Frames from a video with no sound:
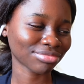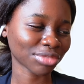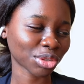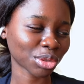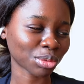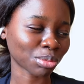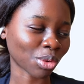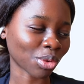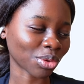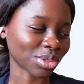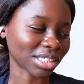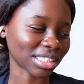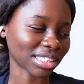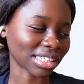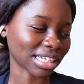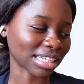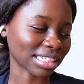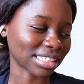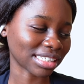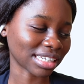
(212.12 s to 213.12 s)
small
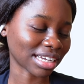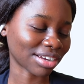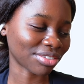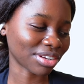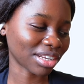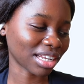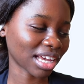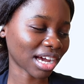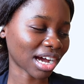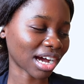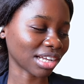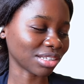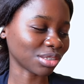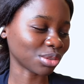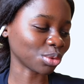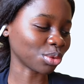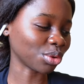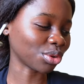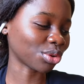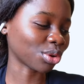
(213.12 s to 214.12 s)
seeds they are really hard
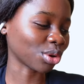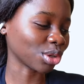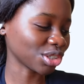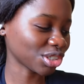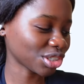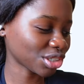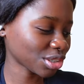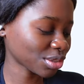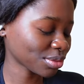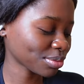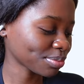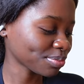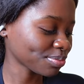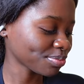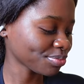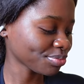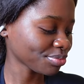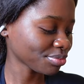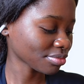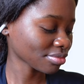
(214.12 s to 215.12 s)
to crush
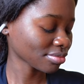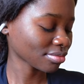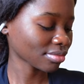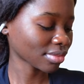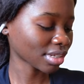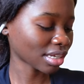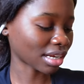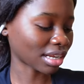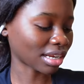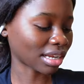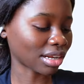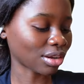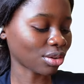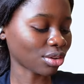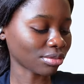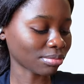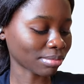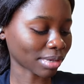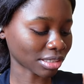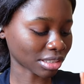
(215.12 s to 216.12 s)
and i
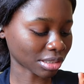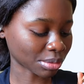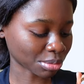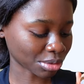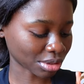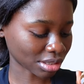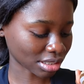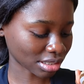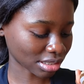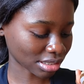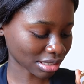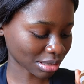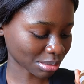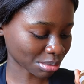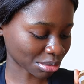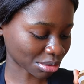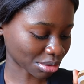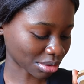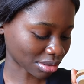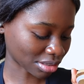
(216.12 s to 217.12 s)
love my smoothies
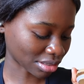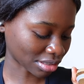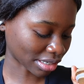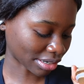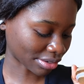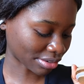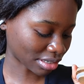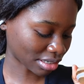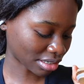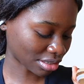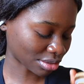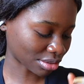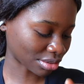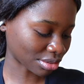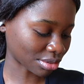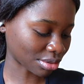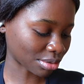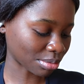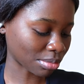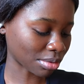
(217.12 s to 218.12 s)
smooth so i really don't
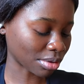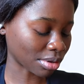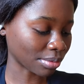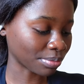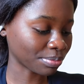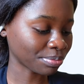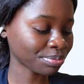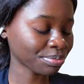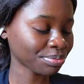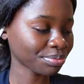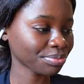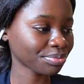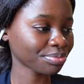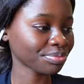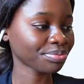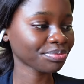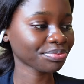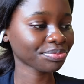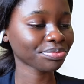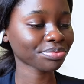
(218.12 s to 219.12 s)
know but
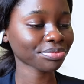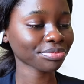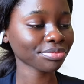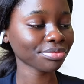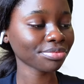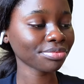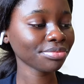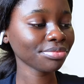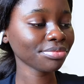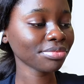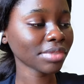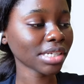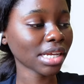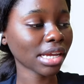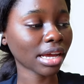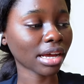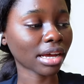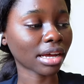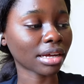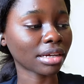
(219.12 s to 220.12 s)

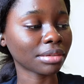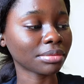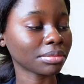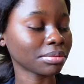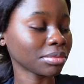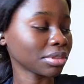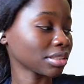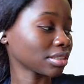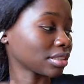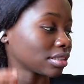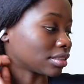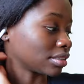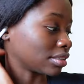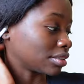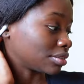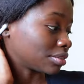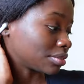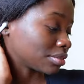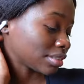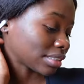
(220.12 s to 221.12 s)
yeah i'm just gonna
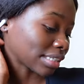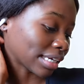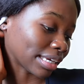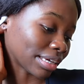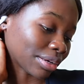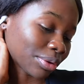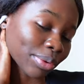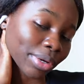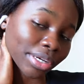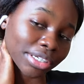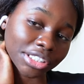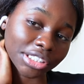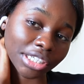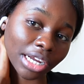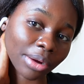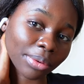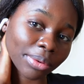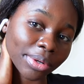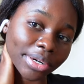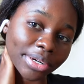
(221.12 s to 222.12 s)
go take a quick
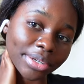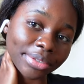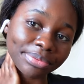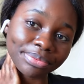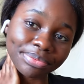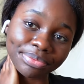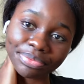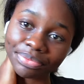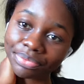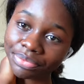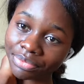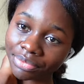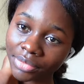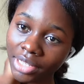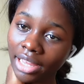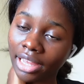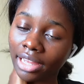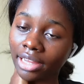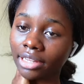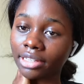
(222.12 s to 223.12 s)
shower
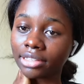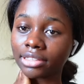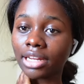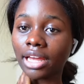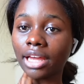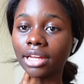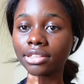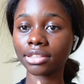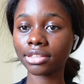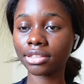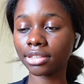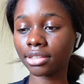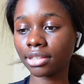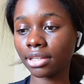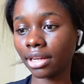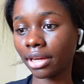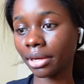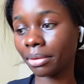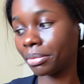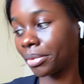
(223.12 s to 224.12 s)
and head to the
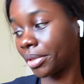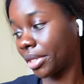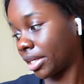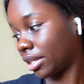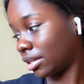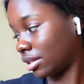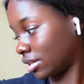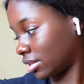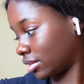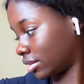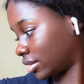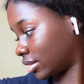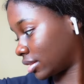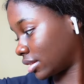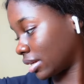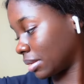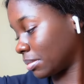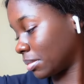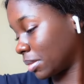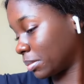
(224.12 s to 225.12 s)
library again
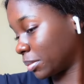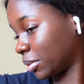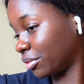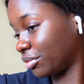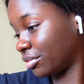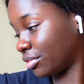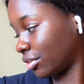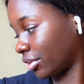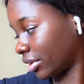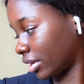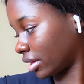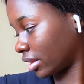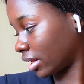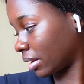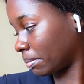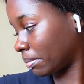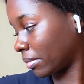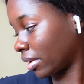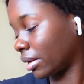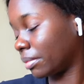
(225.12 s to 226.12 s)
today but i'm not vlogging
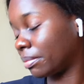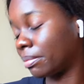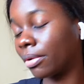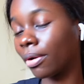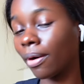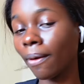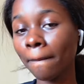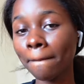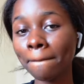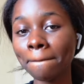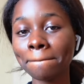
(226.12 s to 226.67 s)
that part but